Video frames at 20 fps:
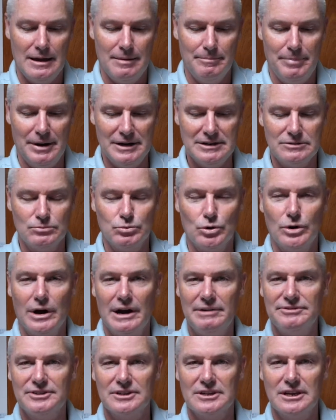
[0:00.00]
But we'll
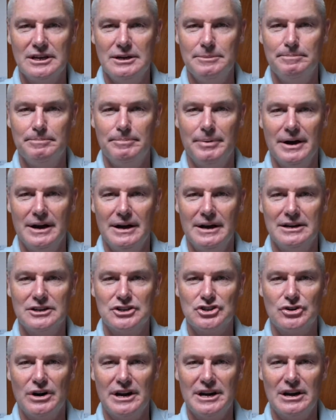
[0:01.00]
have to keep
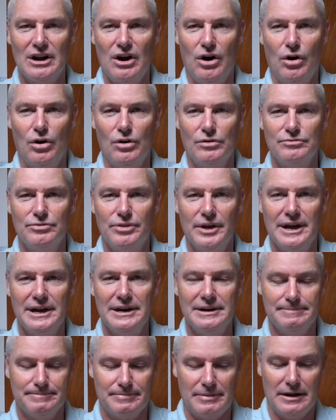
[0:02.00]
track of that.